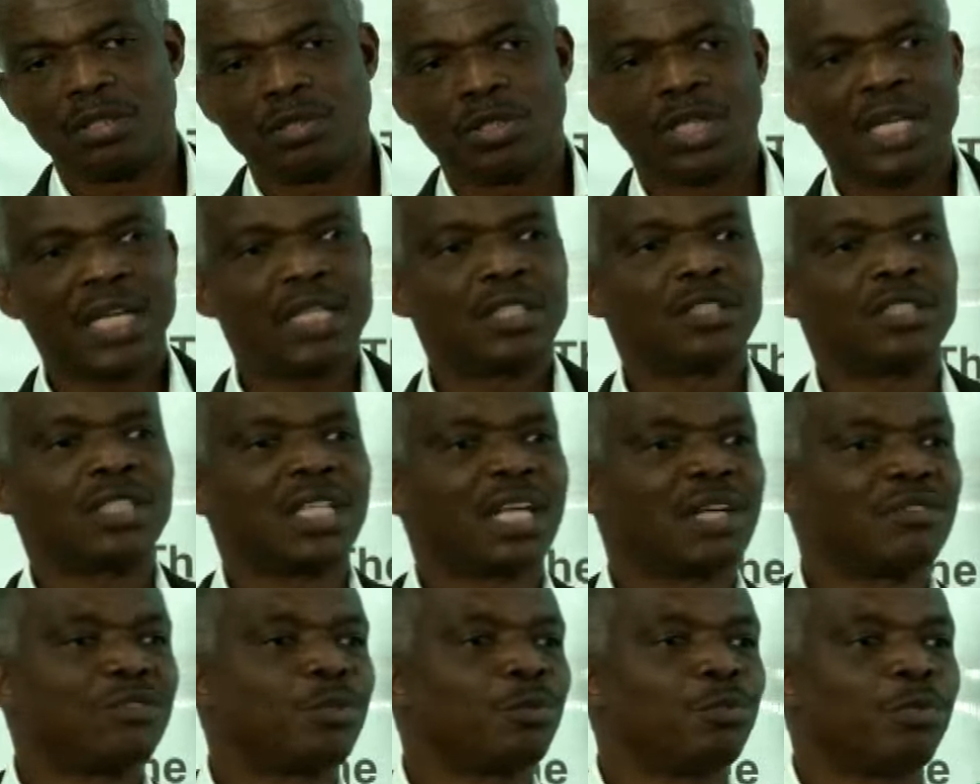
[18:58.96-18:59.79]
You cannot
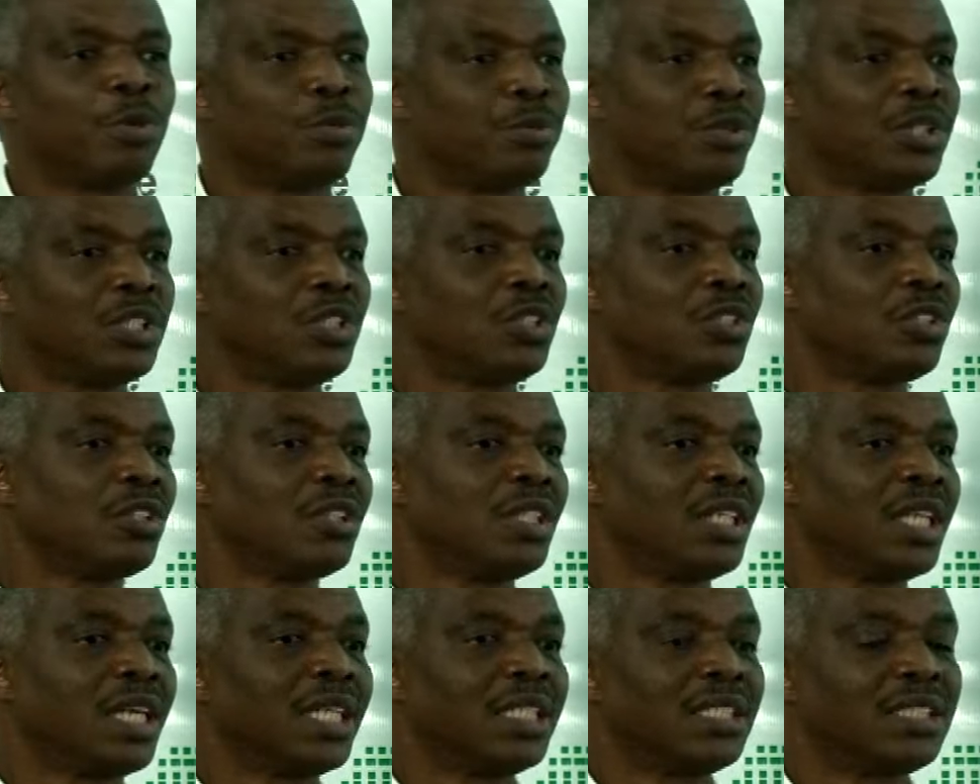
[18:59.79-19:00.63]
have a
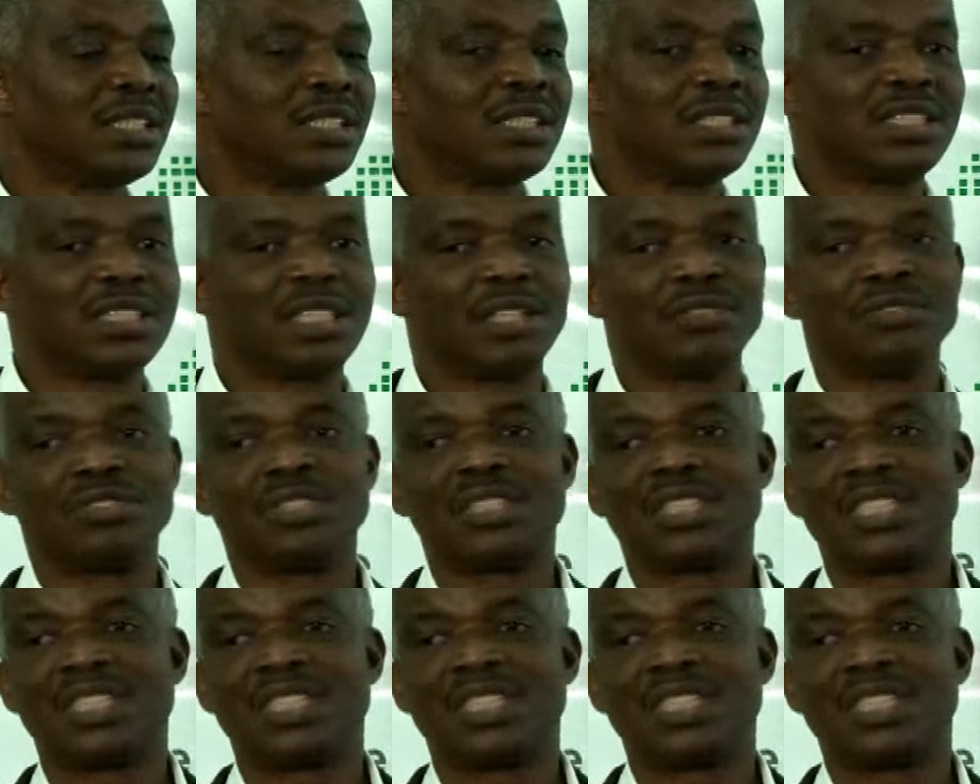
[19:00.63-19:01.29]
population that is